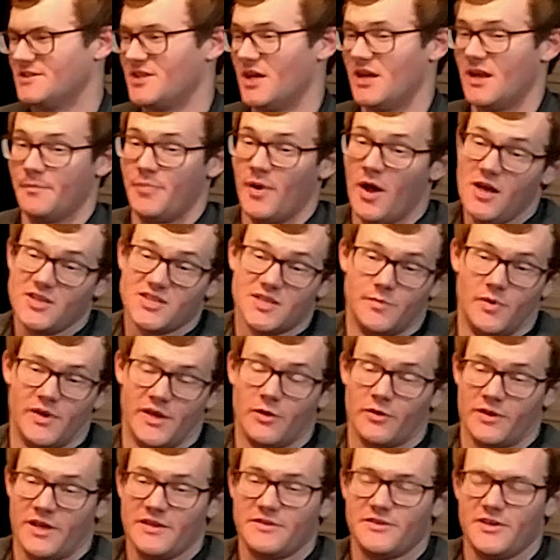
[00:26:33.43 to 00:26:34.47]
It's not
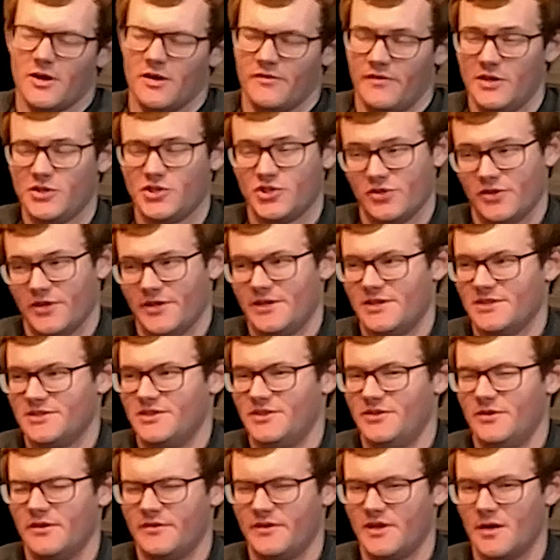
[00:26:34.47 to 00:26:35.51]
impossible. It'll get there eventually
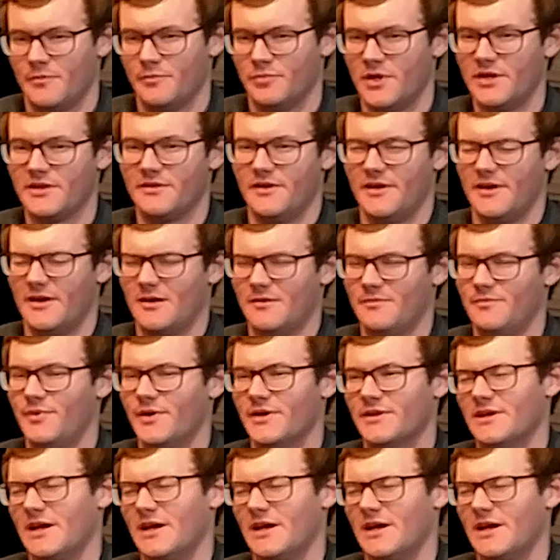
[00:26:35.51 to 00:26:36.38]
because you got blood there.